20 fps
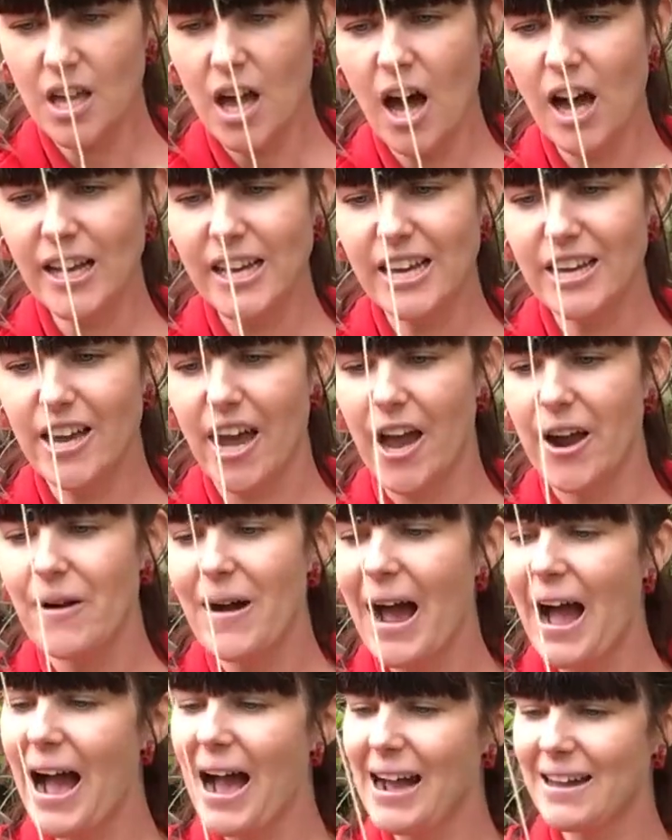I can go
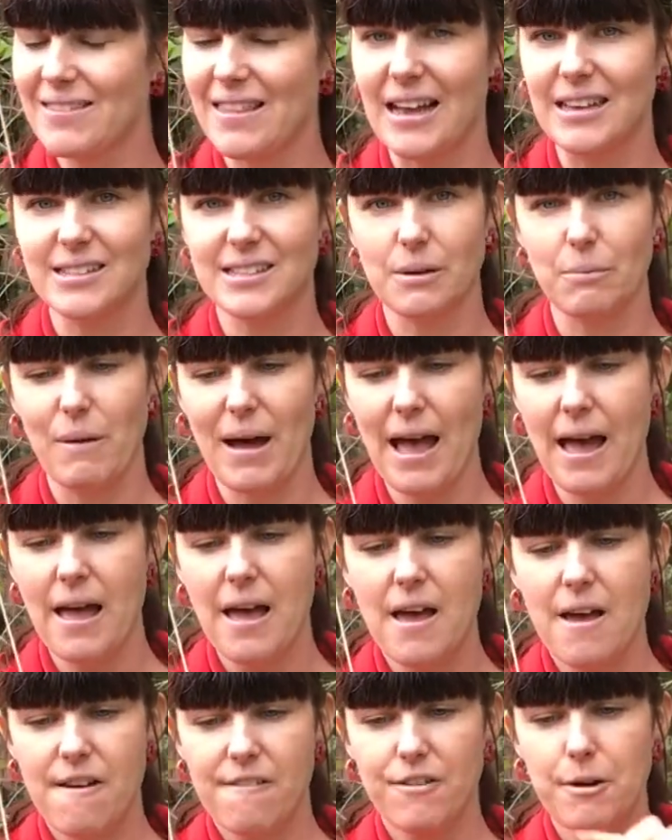hang that somewhere
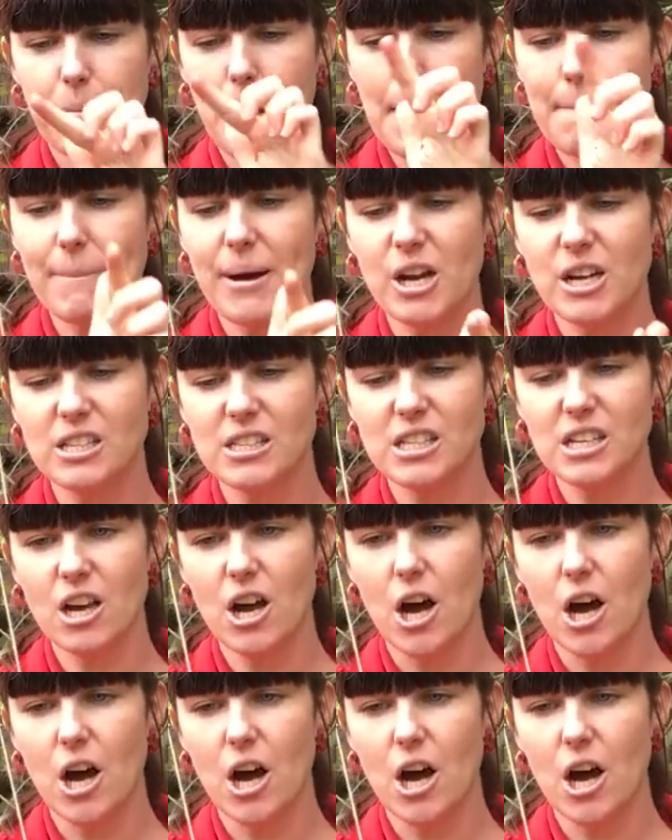for my bugs to